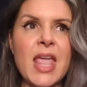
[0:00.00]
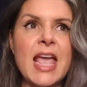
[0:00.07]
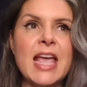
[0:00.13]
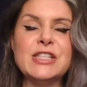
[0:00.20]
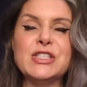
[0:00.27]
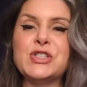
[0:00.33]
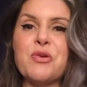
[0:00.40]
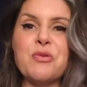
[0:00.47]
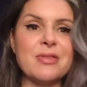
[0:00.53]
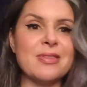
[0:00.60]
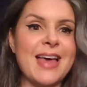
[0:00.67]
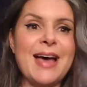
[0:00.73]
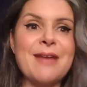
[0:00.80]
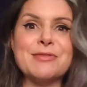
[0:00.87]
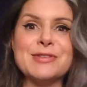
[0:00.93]
And so
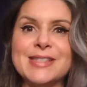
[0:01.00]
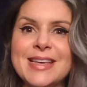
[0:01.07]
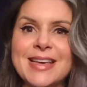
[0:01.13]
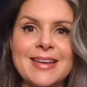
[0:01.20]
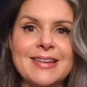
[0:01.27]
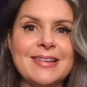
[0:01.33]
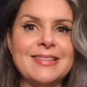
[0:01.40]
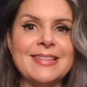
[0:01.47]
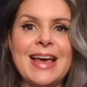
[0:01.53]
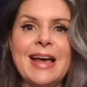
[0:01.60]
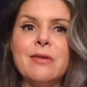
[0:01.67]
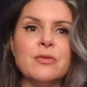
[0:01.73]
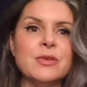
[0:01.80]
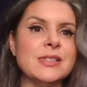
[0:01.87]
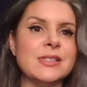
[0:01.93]
that was it.
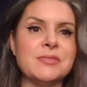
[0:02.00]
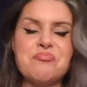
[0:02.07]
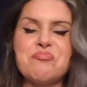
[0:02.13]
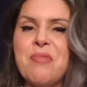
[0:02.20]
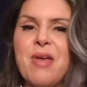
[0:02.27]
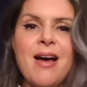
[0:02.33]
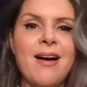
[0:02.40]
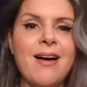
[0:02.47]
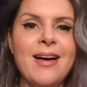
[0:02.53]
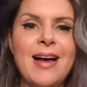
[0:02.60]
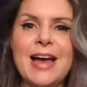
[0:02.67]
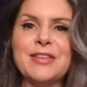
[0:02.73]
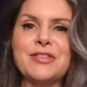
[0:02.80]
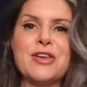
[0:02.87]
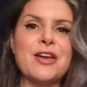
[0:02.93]

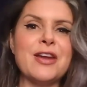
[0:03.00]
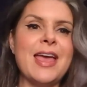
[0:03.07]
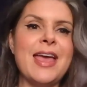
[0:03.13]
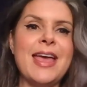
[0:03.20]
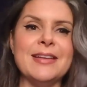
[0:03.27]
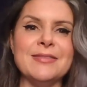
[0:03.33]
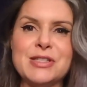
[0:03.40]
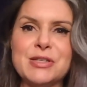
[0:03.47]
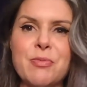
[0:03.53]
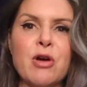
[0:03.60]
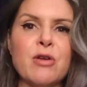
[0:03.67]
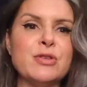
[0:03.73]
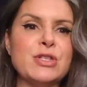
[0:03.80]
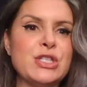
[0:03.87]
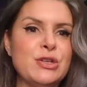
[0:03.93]
I thought, hey,
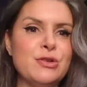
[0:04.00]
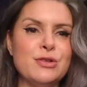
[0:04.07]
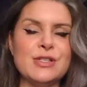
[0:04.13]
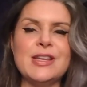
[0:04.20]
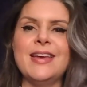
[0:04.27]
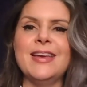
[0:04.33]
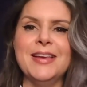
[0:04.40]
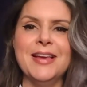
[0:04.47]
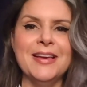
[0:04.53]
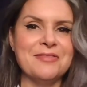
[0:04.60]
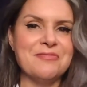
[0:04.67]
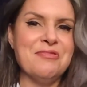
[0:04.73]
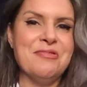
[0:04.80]
tomorrow's Tuesday,